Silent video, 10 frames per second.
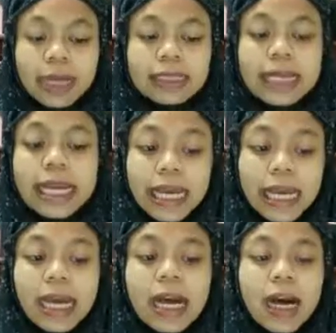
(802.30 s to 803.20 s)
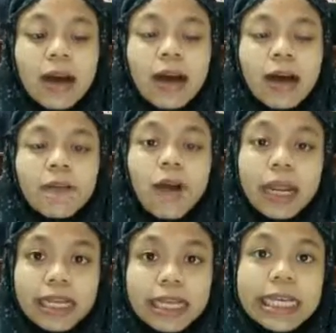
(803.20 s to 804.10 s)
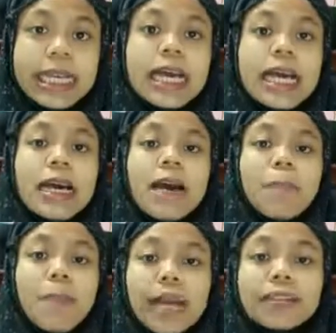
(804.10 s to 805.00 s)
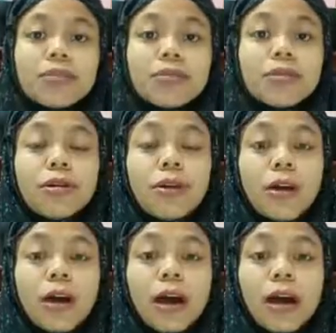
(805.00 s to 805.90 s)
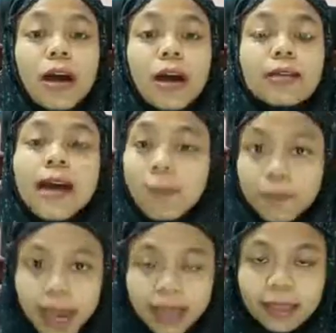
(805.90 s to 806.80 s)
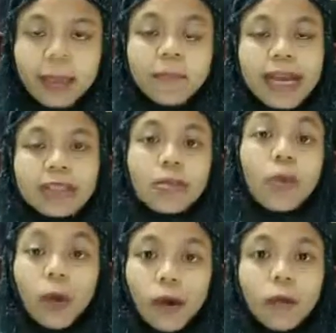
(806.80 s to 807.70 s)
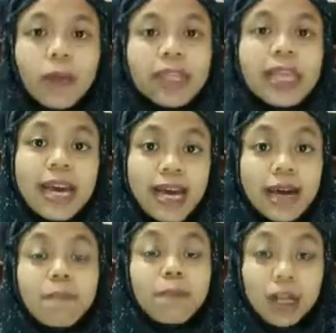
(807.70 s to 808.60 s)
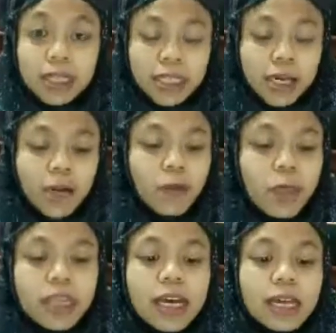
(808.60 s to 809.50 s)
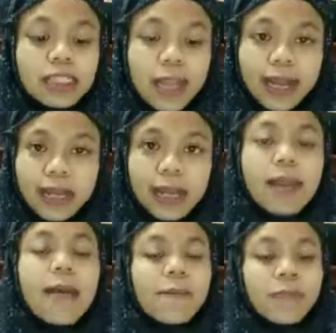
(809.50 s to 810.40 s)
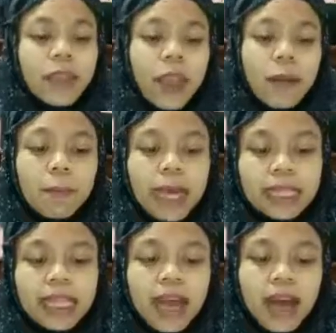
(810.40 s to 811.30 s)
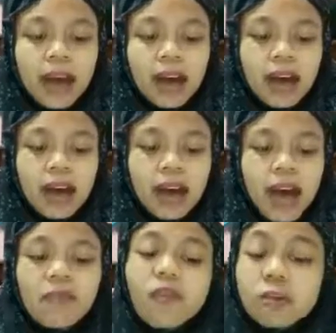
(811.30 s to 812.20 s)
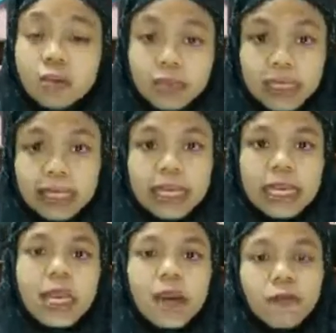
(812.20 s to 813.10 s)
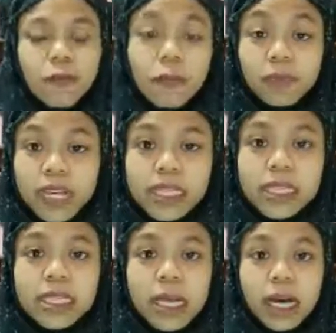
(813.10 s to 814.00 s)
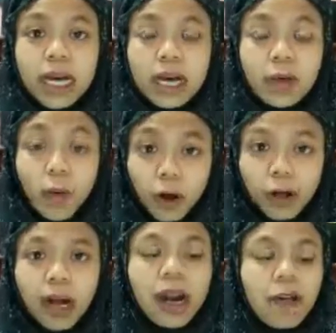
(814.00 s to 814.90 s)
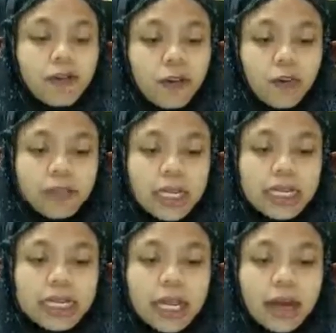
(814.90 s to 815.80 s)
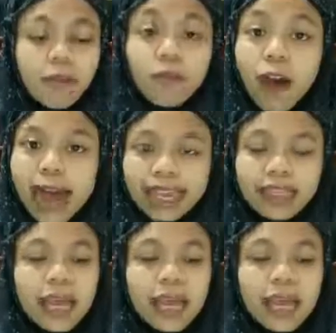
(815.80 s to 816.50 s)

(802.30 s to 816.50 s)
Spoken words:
he finally back to combat, back to war with the monster, with the dragon, but unfortunately, from this war, from this fight,